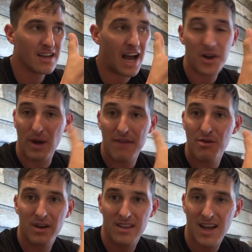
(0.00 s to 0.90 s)
I know every
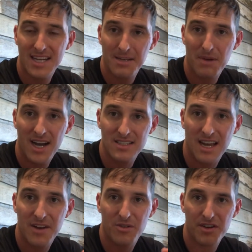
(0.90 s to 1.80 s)
one of the guys that buys,
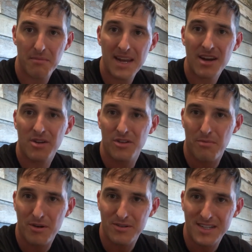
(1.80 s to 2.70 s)
I know their demeanor, I know their
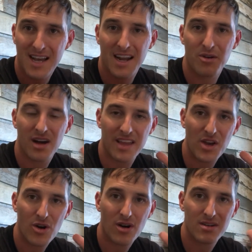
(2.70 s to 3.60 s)
personality, I know how they
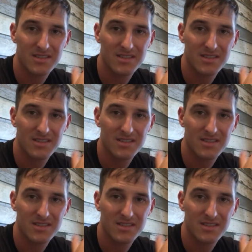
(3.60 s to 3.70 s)
are.